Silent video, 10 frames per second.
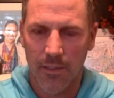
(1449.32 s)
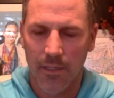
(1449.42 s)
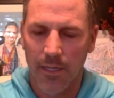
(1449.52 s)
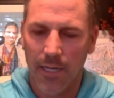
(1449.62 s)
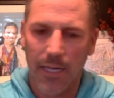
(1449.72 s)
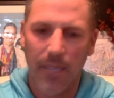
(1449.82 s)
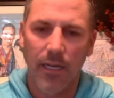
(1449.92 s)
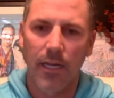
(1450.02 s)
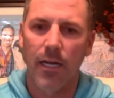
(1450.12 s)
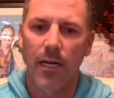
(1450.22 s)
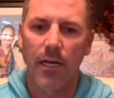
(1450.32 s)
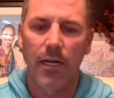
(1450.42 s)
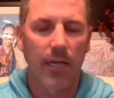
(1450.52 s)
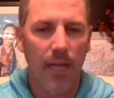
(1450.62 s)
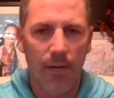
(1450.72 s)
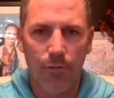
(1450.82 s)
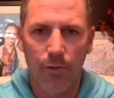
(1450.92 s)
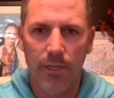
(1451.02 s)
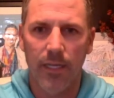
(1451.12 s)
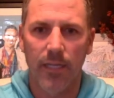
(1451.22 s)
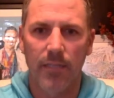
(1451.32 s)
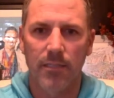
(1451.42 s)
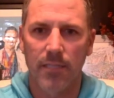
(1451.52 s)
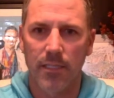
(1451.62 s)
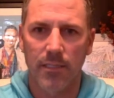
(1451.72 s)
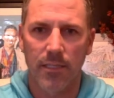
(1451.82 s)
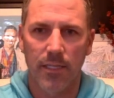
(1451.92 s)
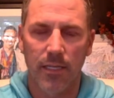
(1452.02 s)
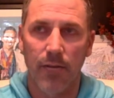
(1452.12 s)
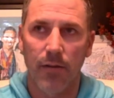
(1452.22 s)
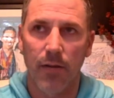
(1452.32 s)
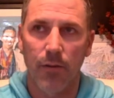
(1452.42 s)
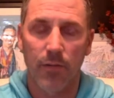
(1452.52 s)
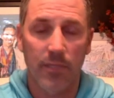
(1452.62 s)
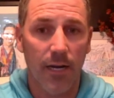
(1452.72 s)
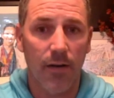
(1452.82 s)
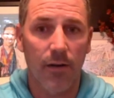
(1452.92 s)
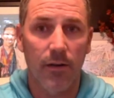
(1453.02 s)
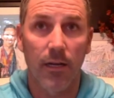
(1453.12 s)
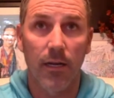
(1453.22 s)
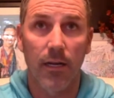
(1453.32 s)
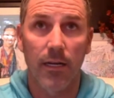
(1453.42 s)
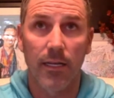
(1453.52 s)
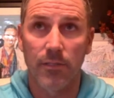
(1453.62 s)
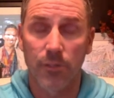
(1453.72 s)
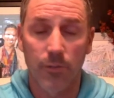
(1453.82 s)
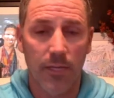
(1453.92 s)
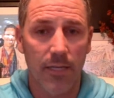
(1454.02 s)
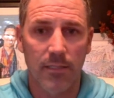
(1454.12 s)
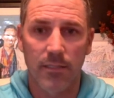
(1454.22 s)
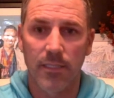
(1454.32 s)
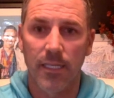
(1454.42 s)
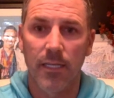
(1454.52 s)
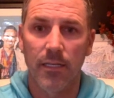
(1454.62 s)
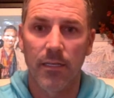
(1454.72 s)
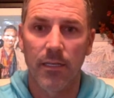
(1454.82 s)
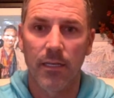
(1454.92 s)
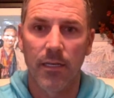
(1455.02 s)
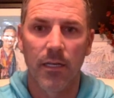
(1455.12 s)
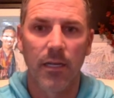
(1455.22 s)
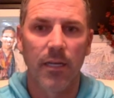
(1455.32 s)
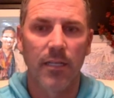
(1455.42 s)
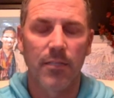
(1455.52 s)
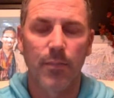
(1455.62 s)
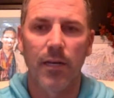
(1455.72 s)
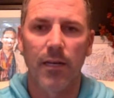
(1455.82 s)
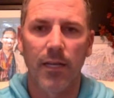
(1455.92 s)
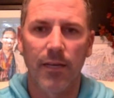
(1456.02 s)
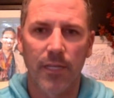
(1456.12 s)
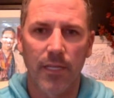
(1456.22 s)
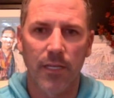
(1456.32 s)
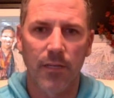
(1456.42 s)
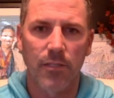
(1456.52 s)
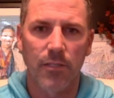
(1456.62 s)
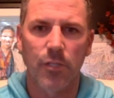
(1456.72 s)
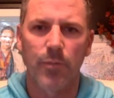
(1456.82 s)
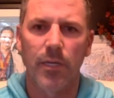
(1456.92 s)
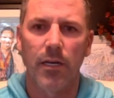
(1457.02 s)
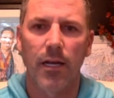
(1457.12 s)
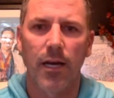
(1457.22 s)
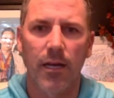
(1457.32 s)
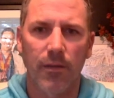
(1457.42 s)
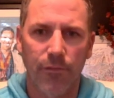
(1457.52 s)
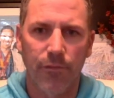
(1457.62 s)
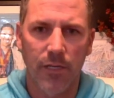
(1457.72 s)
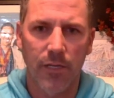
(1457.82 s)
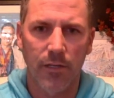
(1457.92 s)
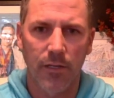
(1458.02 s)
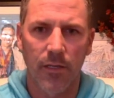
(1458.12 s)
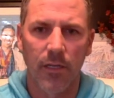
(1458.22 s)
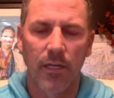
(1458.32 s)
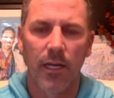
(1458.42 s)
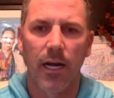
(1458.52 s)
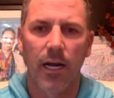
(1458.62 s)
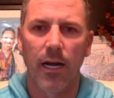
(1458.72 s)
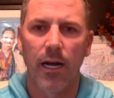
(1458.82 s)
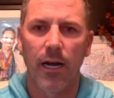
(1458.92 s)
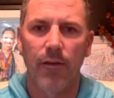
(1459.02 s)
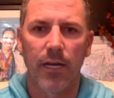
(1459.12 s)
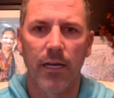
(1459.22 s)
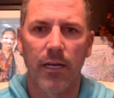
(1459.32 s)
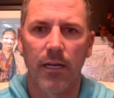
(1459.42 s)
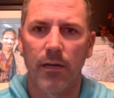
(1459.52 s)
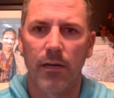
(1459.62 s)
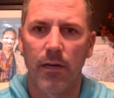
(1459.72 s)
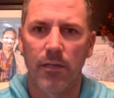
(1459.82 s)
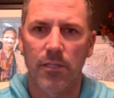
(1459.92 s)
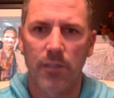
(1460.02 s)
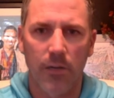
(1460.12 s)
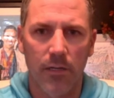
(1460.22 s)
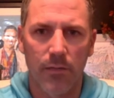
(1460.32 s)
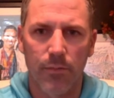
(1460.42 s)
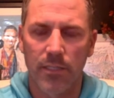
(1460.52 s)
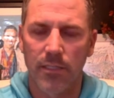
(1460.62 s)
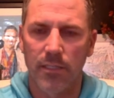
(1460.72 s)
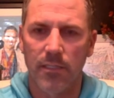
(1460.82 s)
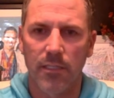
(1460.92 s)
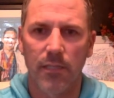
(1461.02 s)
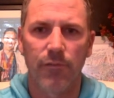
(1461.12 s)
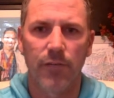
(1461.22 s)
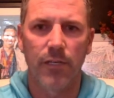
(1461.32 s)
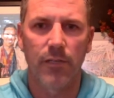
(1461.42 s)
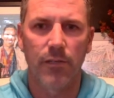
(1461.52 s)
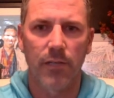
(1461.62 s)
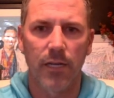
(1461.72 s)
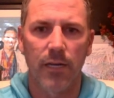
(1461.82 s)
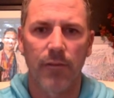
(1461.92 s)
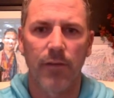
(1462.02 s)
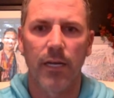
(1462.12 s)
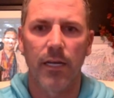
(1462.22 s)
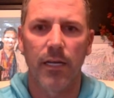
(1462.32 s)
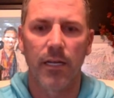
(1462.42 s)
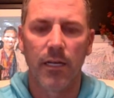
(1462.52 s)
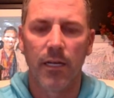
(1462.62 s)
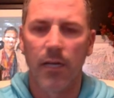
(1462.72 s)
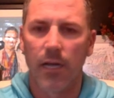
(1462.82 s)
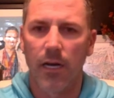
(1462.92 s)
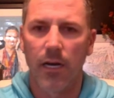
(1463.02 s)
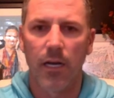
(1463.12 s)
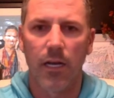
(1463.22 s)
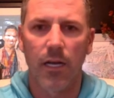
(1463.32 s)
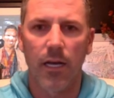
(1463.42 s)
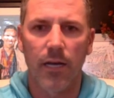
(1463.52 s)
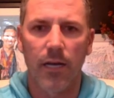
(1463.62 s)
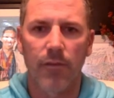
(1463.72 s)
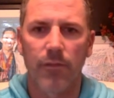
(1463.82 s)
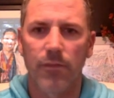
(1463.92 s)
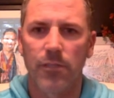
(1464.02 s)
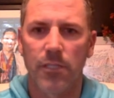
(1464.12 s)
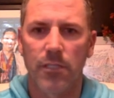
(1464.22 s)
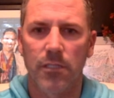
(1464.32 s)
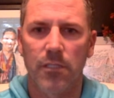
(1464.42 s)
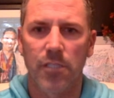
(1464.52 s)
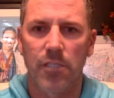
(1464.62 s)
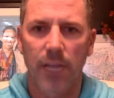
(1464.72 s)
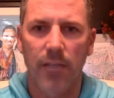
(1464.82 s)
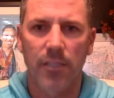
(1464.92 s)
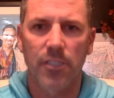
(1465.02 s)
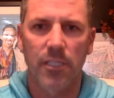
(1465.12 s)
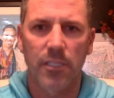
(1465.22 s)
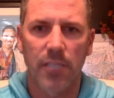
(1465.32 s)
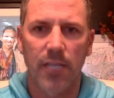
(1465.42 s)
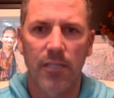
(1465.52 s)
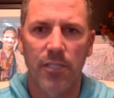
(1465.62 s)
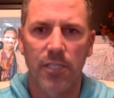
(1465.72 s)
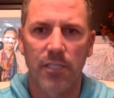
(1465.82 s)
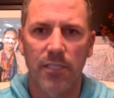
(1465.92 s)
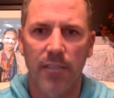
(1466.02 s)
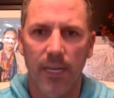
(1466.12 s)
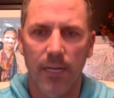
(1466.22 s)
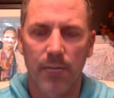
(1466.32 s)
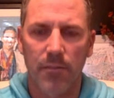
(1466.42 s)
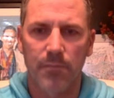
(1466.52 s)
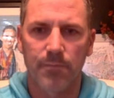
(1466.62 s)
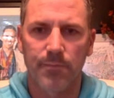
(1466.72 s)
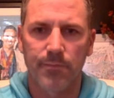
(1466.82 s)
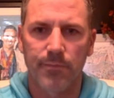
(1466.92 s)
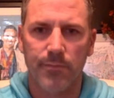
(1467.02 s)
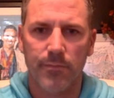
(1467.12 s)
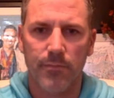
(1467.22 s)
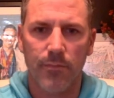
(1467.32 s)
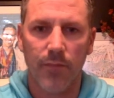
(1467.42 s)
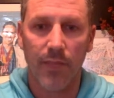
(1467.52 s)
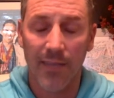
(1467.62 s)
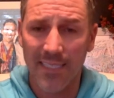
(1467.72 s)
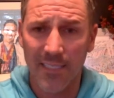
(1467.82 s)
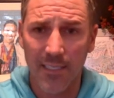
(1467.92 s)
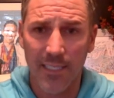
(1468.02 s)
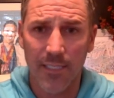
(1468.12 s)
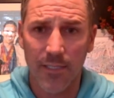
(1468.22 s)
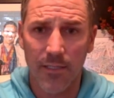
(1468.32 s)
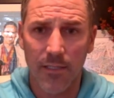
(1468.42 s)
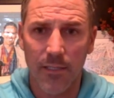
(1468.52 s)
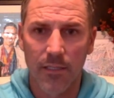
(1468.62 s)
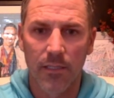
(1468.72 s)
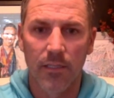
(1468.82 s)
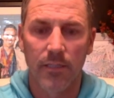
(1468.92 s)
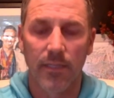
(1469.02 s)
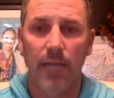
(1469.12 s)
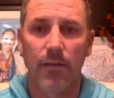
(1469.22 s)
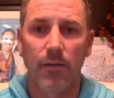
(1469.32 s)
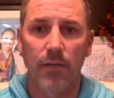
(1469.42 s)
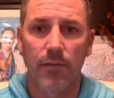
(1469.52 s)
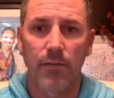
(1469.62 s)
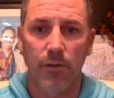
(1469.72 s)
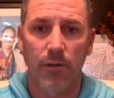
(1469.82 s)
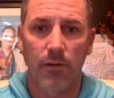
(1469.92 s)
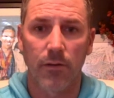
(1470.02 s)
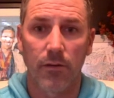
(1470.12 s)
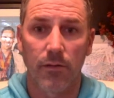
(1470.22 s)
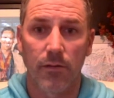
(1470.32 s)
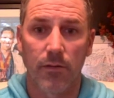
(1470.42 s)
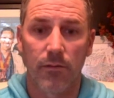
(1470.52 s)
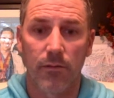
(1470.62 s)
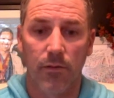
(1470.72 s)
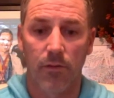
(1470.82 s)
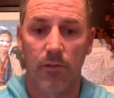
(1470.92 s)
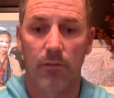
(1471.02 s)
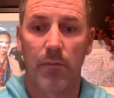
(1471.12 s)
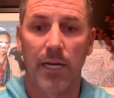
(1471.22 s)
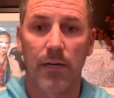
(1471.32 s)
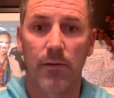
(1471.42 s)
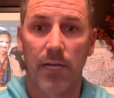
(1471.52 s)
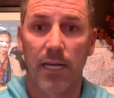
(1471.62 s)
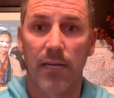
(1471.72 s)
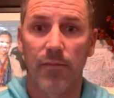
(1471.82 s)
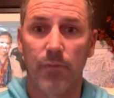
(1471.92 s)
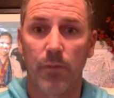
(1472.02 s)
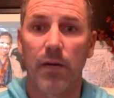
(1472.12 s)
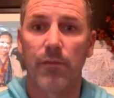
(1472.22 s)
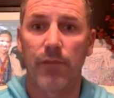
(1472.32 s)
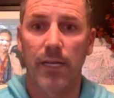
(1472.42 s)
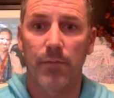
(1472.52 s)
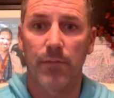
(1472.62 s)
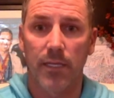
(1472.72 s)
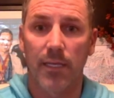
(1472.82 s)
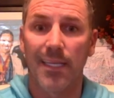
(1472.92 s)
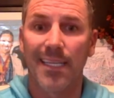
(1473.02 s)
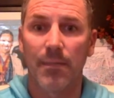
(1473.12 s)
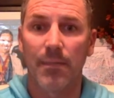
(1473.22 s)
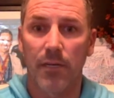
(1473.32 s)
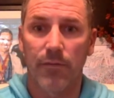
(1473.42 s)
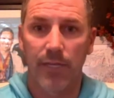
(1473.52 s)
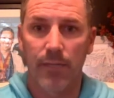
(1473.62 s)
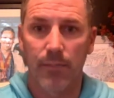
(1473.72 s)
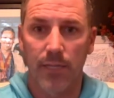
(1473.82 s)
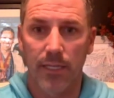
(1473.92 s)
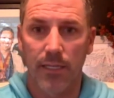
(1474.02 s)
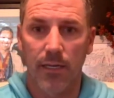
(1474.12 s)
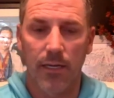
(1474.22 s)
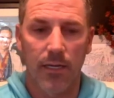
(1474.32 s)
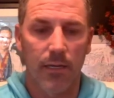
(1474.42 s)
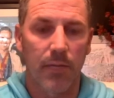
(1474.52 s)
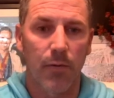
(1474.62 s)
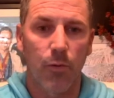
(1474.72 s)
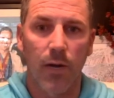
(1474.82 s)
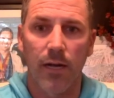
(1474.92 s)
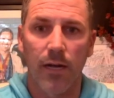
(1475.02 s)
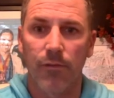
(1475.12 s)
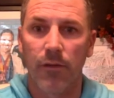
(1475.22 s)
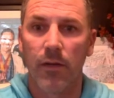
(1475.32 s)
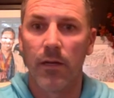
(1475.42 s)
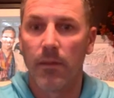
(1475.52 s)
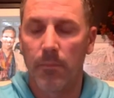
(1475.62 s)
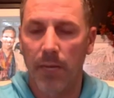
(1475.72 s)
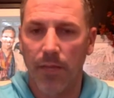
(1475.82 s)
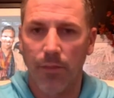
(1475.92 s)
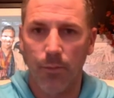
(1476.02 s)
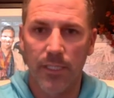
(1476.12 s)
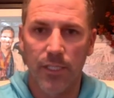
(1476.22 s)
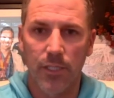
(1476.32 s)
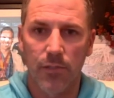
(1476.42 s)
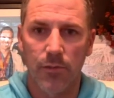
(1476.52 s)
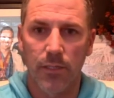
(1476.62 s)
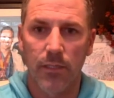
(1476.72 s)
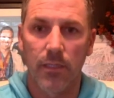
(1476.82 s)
And every day since then, I retired in 2010. It's been 11 years. There's been a lot of failure. I've had a startup business that failed. I've had a lot of just challenging times as a leader, not only for my own life, but my family, leading my family, my wife, my 3 children,